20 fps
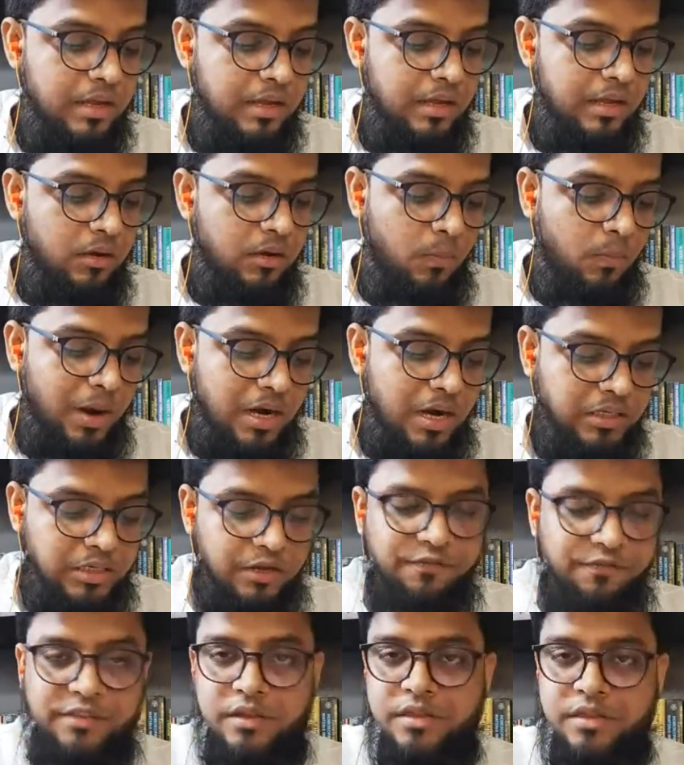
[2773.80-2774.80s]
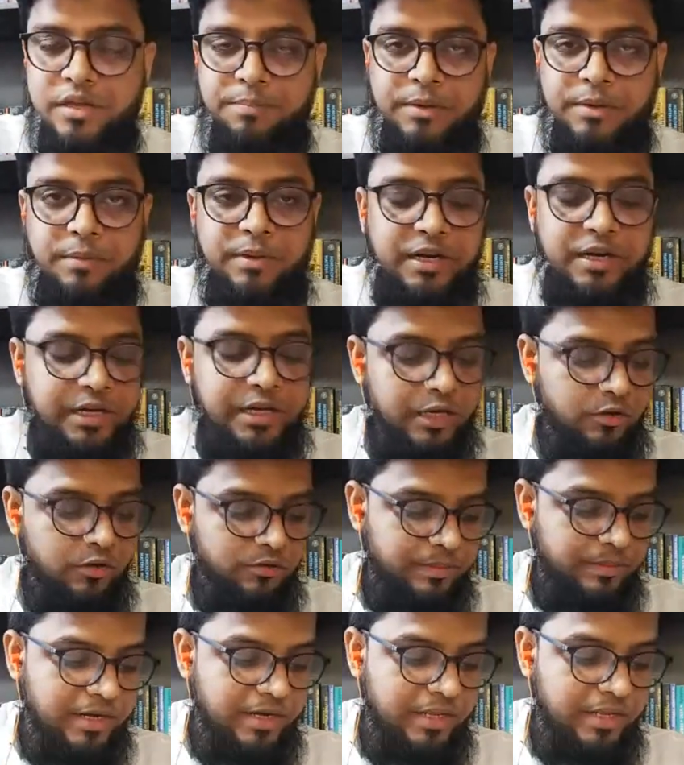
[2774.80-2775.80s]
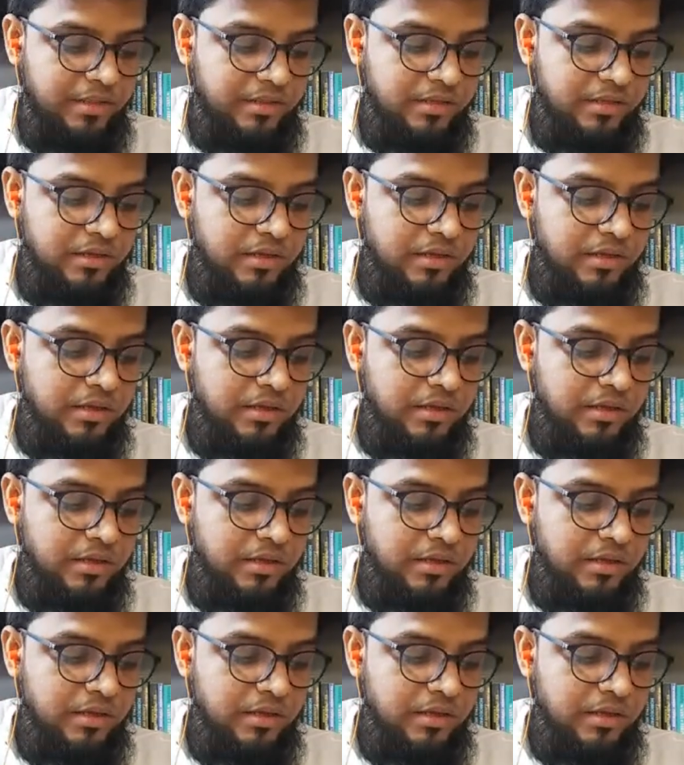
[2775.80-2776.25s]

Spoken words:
Want of susceptibility to remedies.